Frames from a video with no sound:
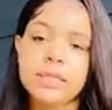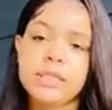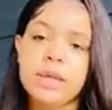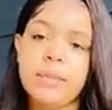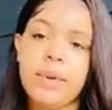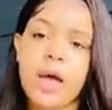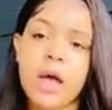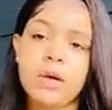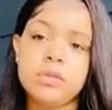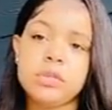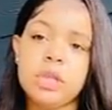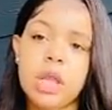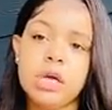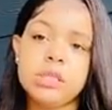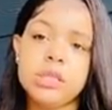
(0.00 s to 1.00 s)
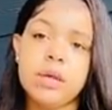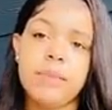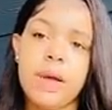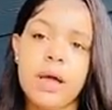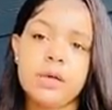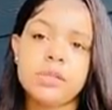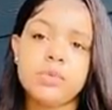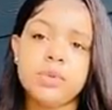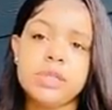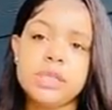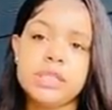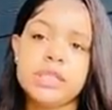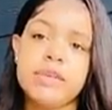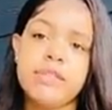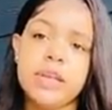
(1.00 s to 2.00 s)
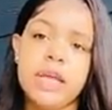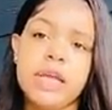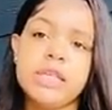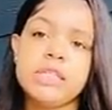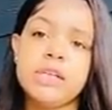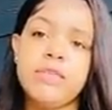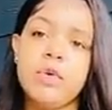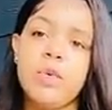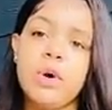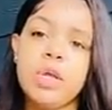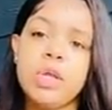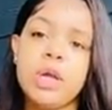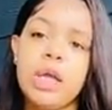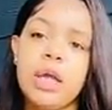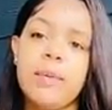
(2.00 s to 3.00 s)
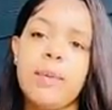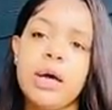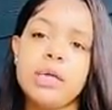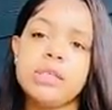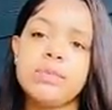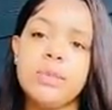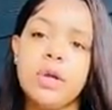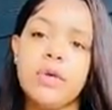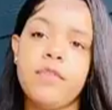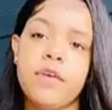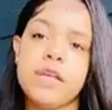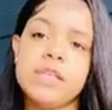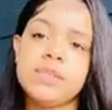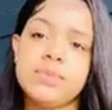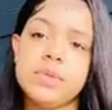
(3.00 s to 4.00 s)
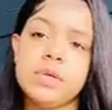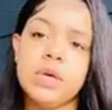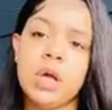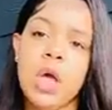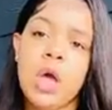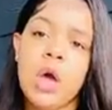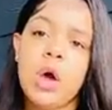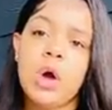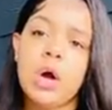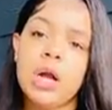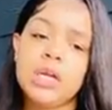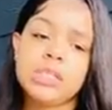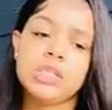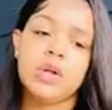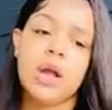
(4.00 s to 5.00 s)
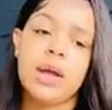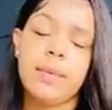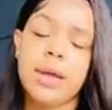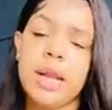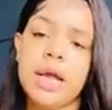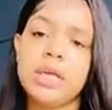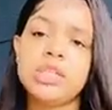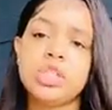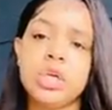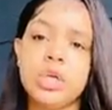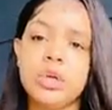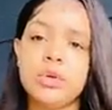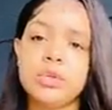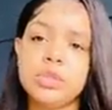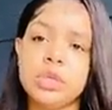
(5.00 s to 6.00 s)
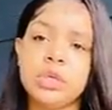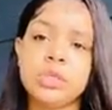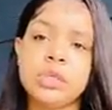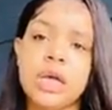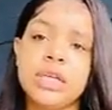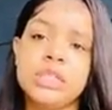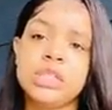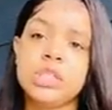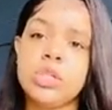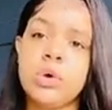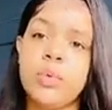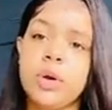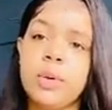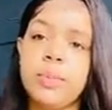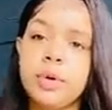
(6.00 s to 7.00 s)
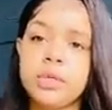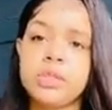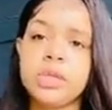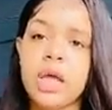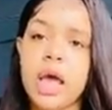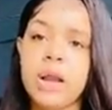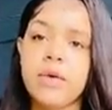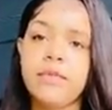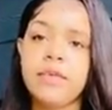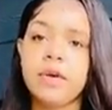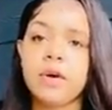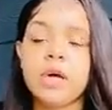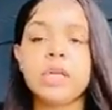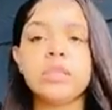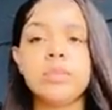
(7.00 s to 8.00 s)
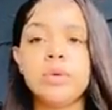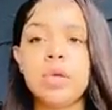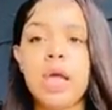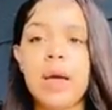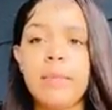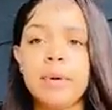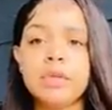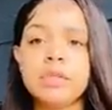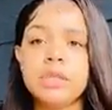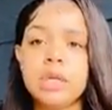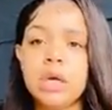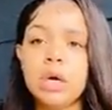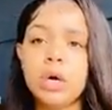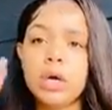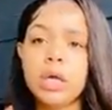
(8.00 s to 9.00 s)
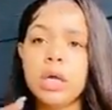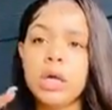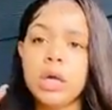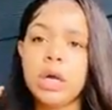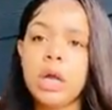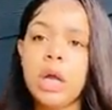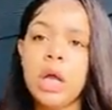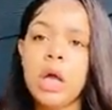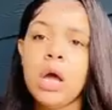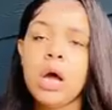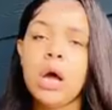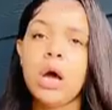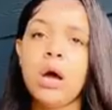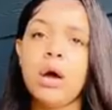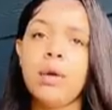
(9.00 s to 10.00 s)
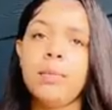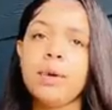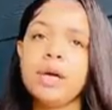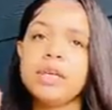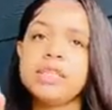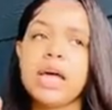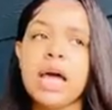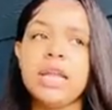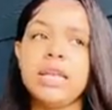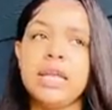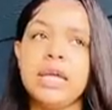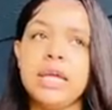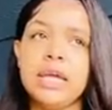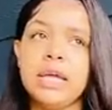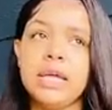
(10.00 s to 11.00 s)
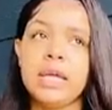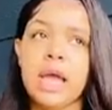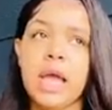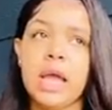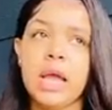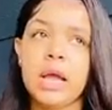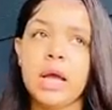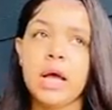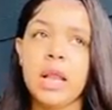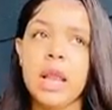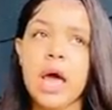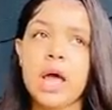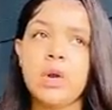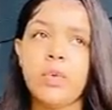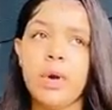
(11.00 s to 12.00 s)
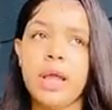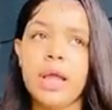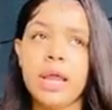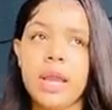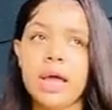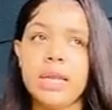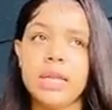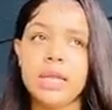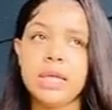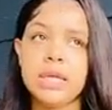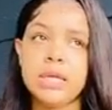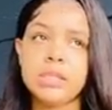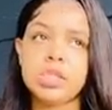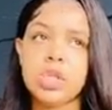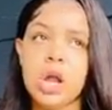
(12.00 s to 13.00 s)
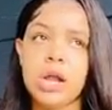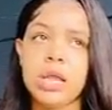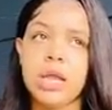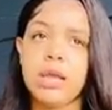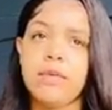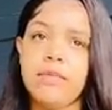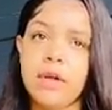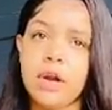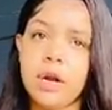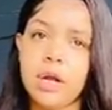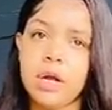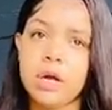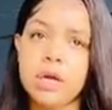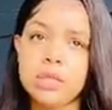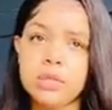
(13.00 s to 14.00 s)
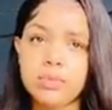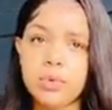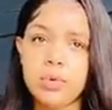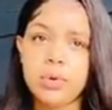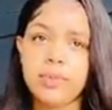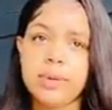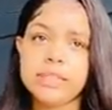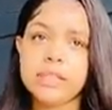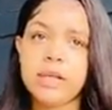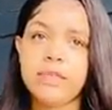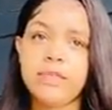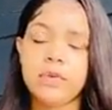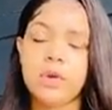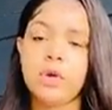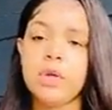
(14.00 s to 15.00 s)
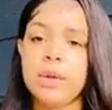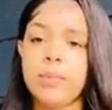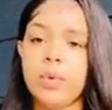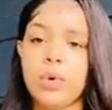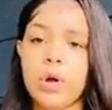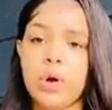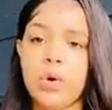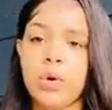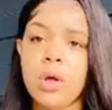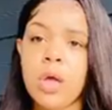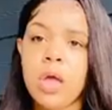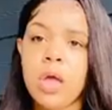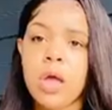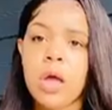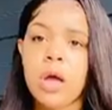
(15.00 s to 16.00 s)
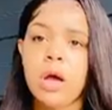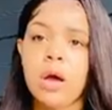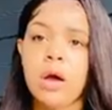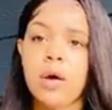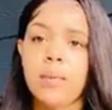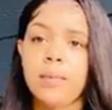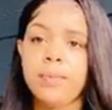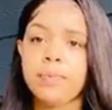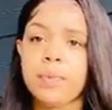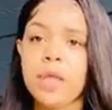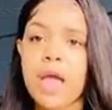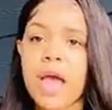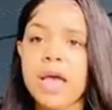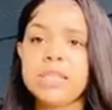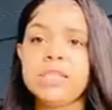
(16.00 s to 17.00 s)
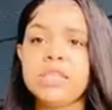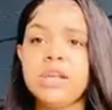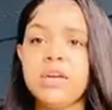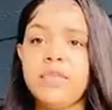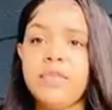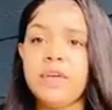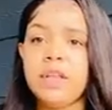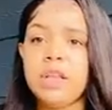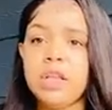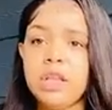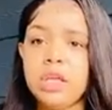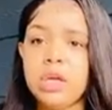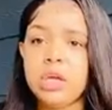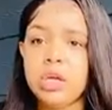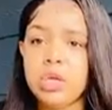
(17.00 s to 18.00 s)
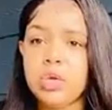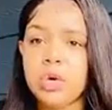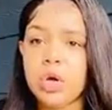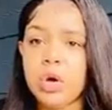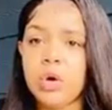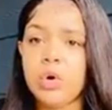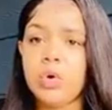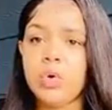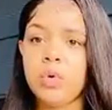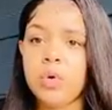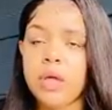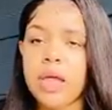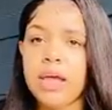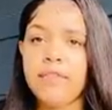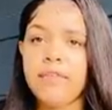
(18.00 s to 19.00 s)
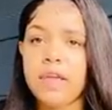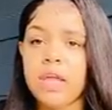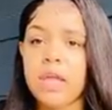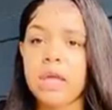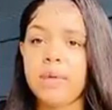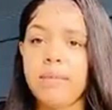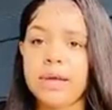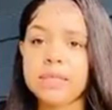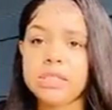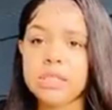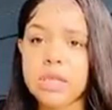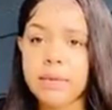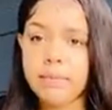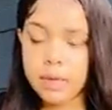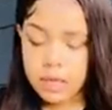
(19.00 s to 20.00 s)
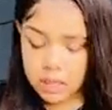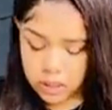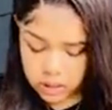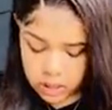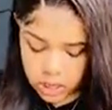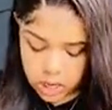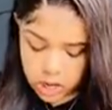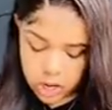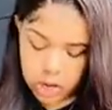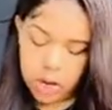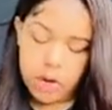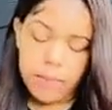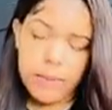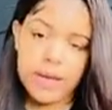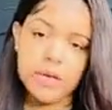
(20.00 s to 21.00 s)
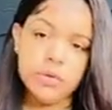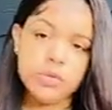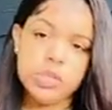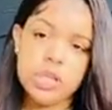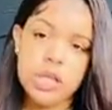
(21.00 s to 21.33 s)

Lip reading: pounds, lost 10 pounds within 7 days, if you want, you can inbox me on Facebook or Instagram and I can show you the results. I just don't want to post it. I don't feel comfortable yet posting it on here, because I did gain a lot of weight and I did start getting very uncomfortable with myself. Don't get me wrong. I still feel a little, you know, heavy in my stomach. I do still